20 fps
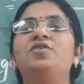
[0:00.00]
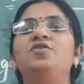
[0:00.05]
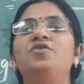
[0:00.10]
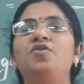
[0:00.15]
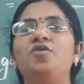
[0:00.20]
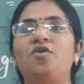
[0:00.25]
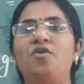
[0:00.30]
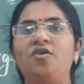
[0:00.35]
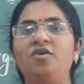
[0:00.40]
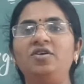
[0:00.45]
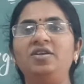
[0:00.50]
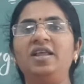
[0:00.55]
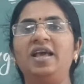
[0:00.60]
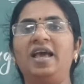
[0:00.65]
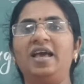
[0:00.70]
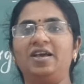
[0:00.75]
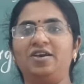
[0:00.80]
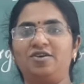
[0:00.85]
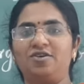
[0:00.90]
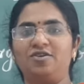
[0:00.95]

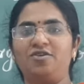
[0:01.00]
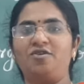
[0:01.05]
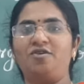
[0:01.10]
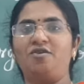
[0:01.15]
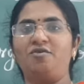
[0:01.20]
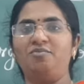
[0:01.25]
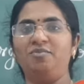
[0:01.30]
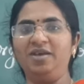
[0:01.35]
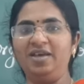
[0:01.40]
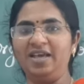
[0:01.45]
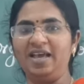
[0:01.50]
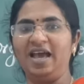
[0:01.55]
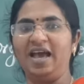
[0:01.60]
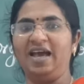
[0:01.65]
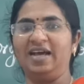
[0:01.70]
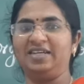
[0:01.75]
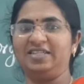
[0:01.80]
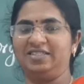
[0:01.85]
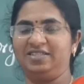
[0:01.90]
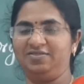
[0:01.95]
non-economic
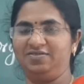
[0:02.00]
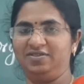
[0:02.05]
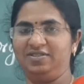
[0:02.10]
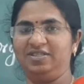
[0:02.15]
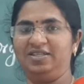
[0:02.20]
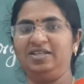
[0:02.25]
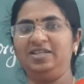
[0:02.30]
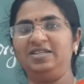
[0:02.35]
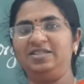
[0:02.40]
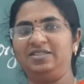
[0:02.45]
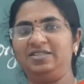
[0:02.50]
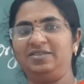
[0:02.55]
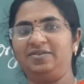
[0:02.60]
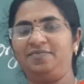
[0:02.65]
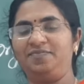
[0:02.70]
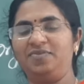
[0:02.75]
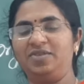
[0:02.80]
activities.